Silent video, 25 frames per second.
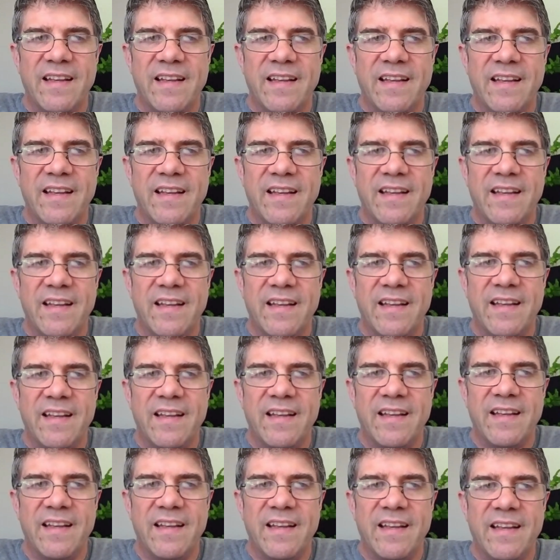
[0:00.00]
any
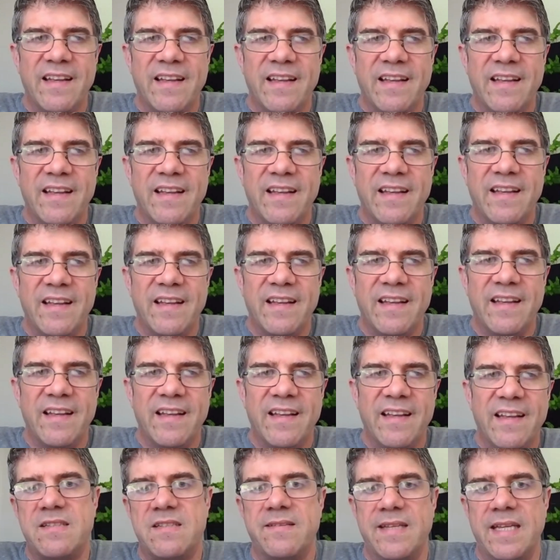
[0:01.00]
any development, needs
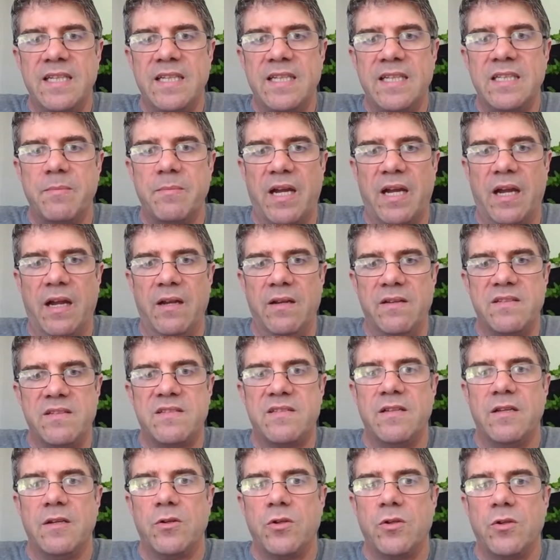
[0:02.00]
to think about
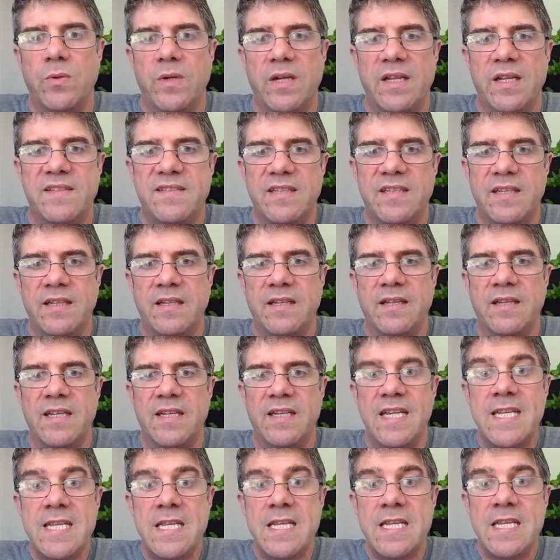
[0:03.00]
creating an
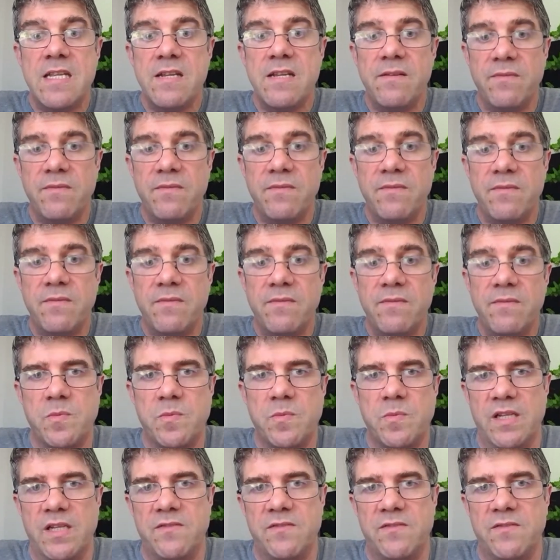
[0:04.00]
individual
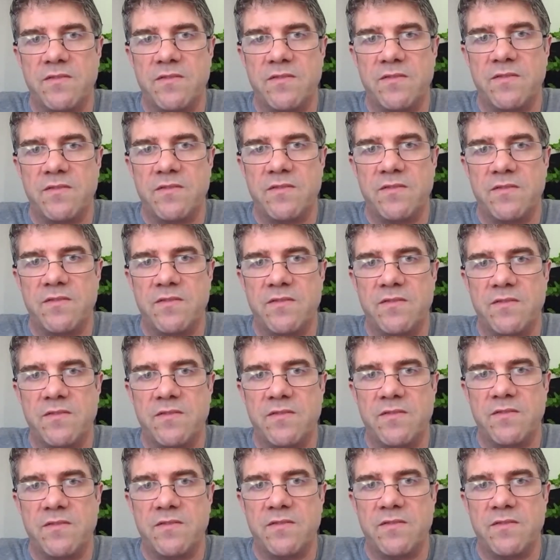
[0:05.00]
space for individual
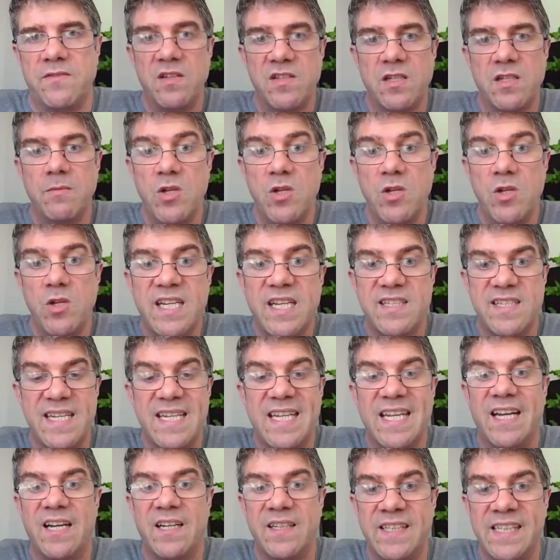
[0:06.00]
people, because community
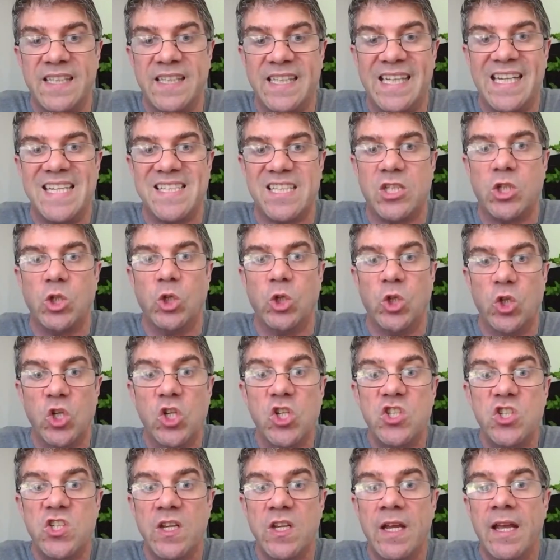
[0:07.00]
gardening is
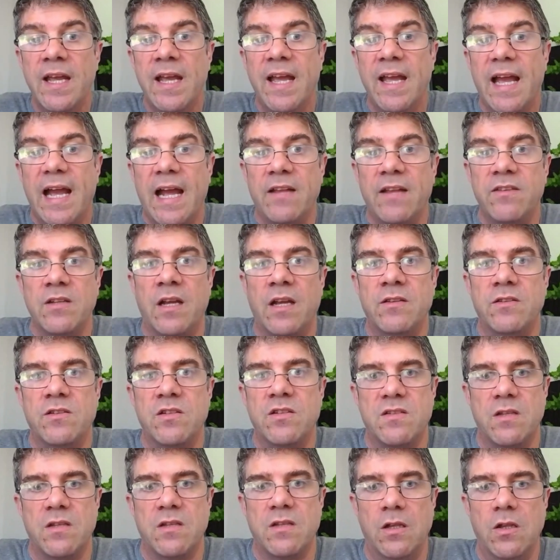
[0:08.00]
good and and
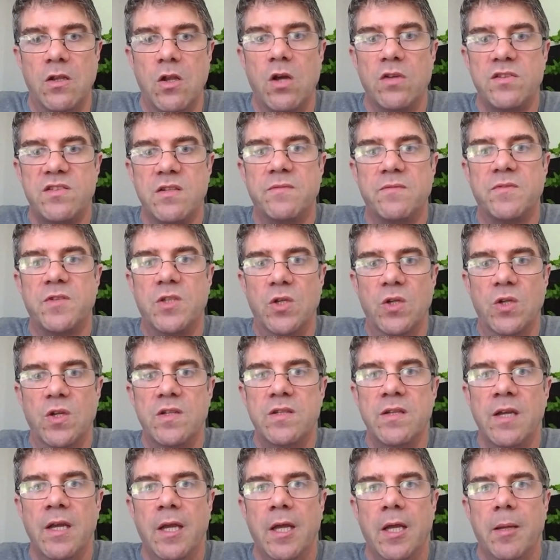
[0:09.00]
does a lot of good,
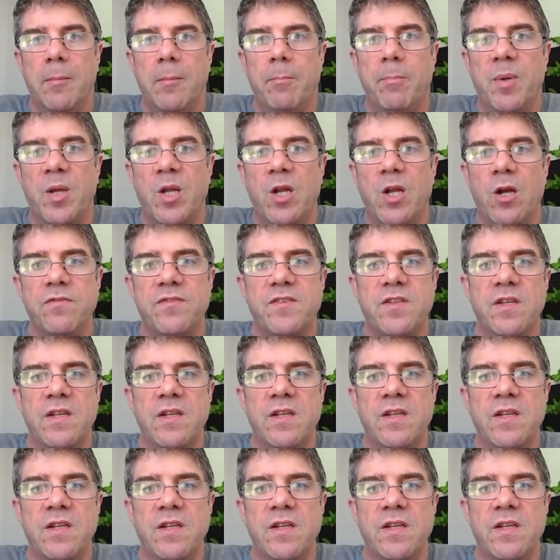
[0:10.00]
but often
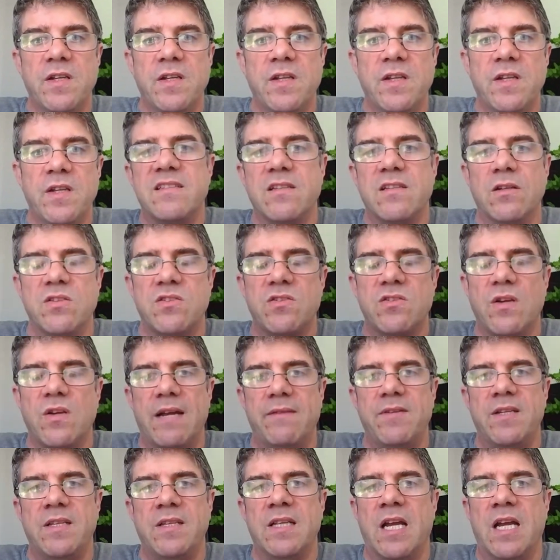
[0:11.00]
it, it's also
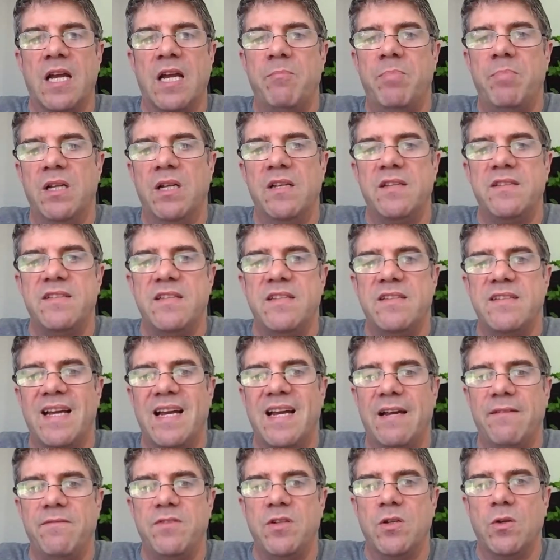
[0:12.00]
having that ability
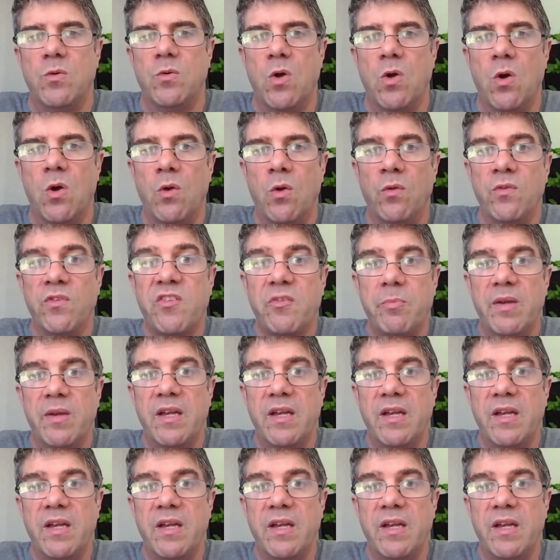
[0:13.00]
to have your own space,